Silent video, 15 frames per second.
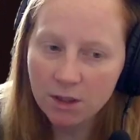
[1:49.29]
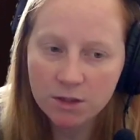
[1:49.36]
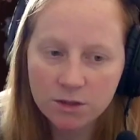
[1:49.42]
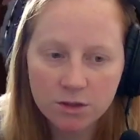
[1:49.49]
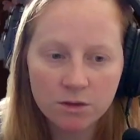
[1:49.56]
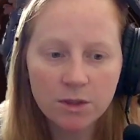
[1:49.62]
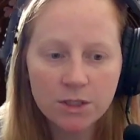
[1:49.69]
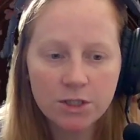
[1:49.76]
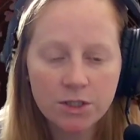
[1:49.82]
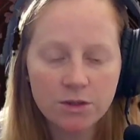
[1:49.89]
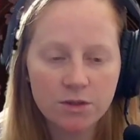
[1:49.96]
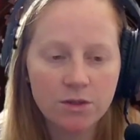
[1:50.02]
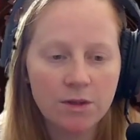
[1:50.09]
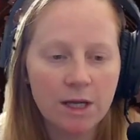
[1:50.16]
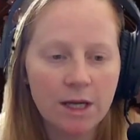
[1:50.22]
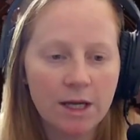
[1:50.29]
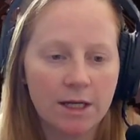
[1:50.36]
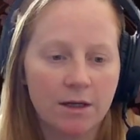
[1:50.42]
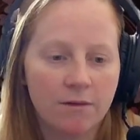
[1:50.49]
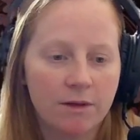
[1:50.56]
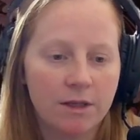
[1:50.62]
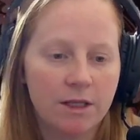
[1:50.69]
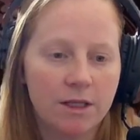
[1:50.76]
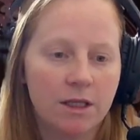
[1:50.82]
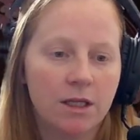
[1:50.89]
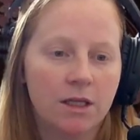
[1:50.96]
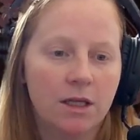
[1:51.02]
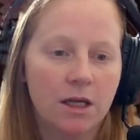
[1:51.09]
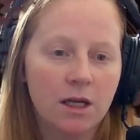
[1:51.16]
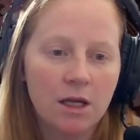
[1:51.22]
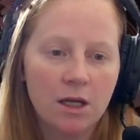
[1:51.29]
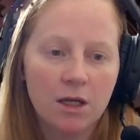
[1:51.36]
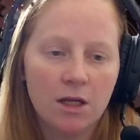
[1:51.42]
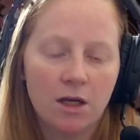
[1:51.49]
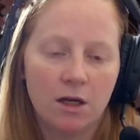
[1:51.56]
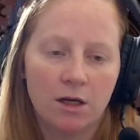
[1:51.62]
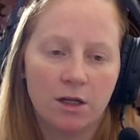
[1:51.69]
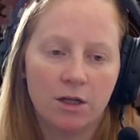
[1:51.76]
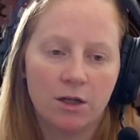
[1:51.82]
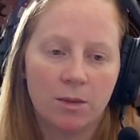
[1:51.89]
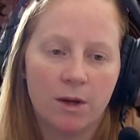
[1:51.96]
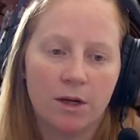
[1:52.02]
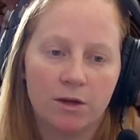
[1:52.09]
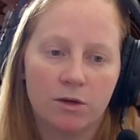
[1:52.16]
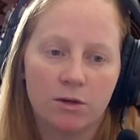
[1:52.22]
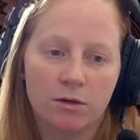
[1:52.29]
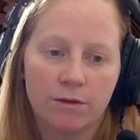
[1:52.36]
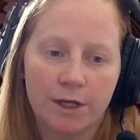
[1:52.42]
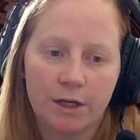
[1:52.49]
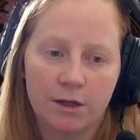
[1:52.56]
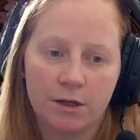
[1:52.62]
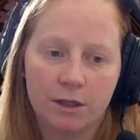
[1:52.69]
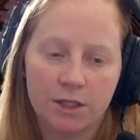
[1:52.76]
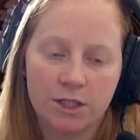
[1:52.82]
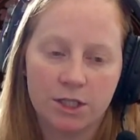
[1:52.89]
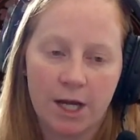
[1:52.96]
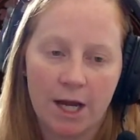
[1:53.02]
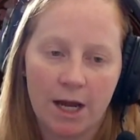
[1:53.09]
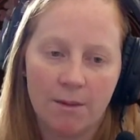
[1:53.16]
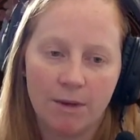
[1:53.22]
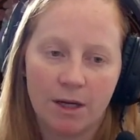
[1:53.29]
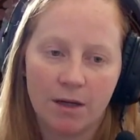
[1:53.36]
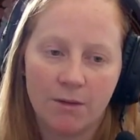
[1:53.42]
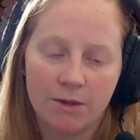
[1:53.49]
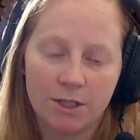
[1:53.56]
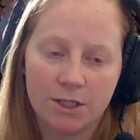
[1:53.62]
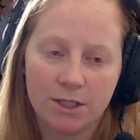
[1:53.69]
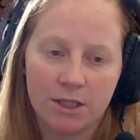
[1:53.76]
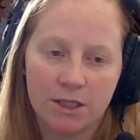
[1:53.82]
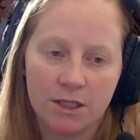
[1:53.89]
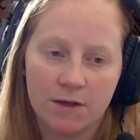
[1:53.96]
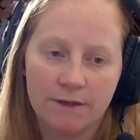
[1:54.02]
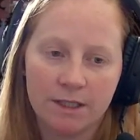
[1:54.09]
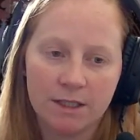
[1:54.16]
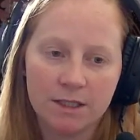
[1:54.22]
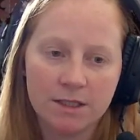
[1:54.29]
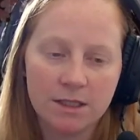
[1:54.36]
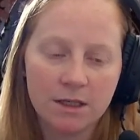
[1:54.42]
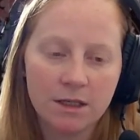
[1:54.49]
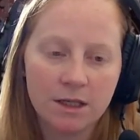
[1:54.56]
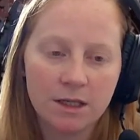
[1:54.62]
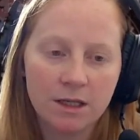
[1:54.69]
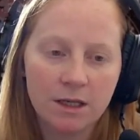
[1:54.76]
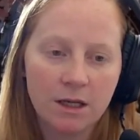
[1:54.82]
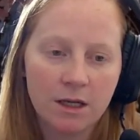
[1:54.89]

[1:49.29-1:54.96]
So once you do that and everything, you'll want to go over here to chat bot, which is on the left hand side.